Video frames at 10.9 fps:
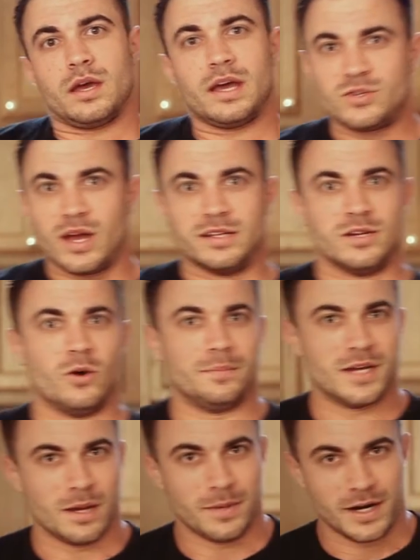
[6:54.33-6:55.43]
As you guys know, I'm
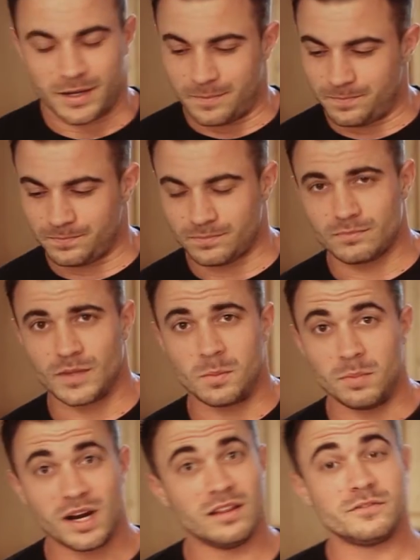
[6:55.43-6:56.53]
diabetic,
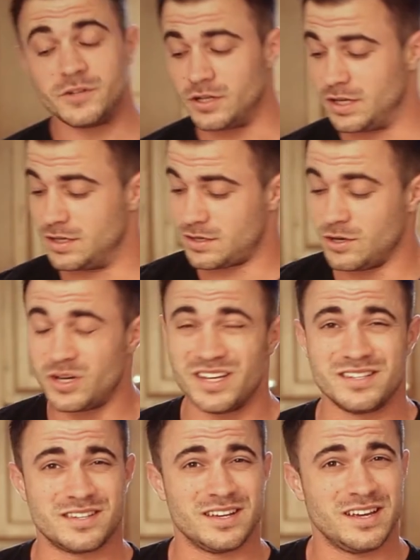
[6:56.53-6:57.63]
but I love cookies.
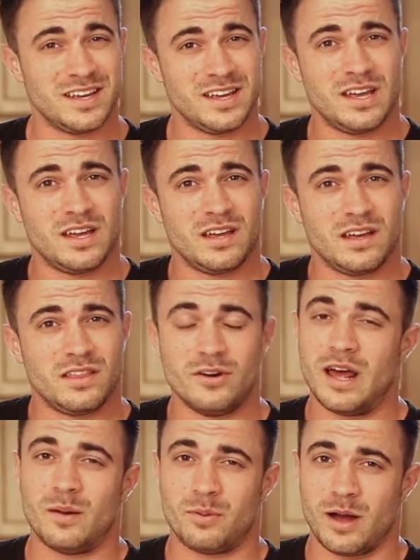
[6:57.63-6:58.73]
Cookies, they're
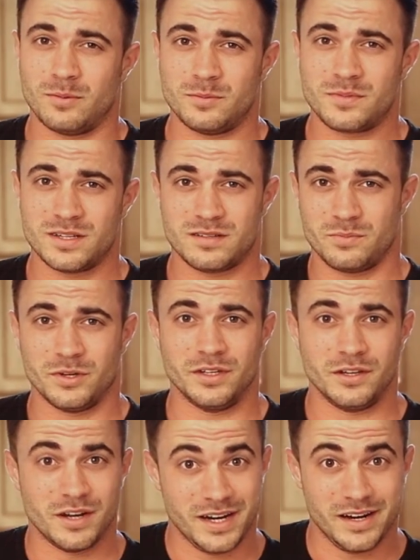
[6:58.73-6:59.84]
not a problem because I'm really
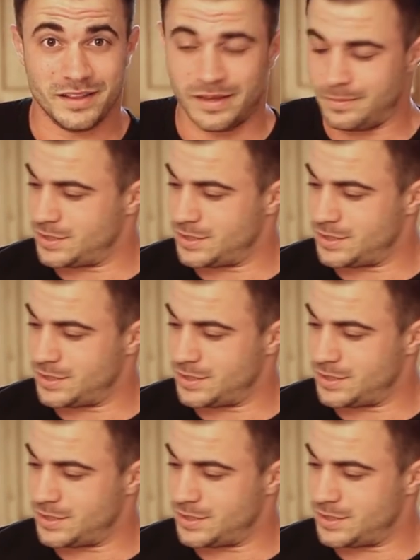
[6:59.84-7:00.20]
good at eating them.